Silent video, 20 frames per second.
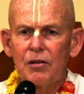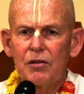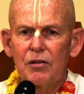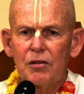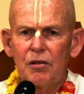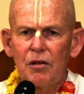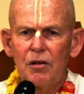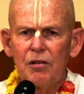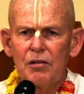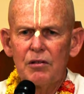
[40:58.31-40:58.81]
It's
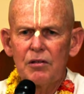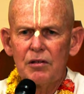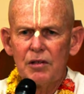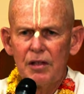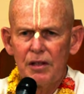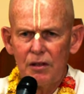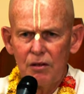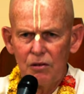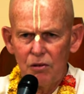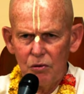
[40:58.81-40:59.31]
called
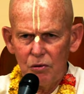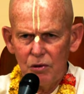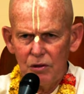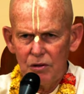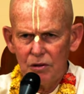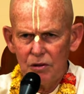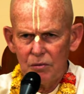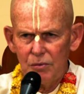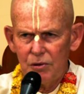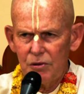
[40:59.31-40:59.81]
St.
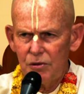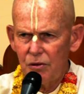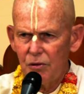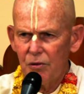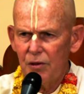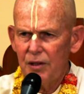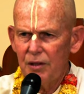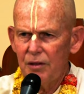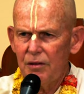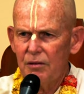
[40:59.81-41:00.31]
Louis,
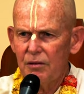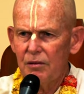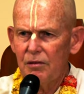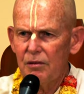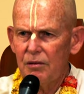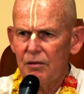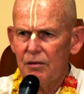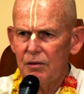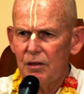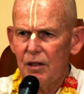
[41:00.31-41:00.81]
Missouri.
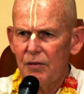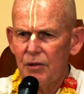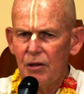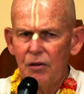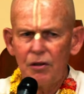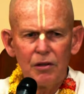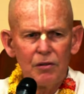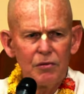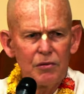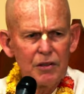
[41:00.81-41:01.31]
Have you
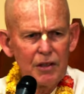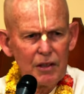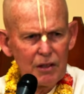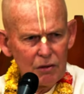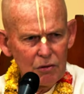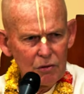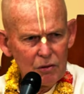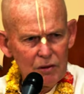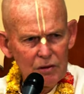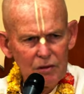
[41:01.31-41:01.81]
heard of St.
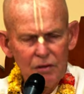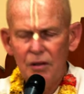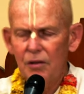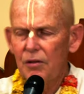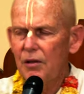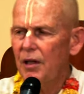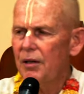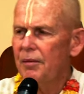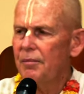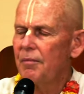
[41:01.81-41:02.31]
Louis?
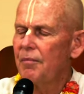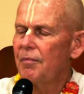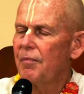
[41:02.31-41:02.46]
Okay.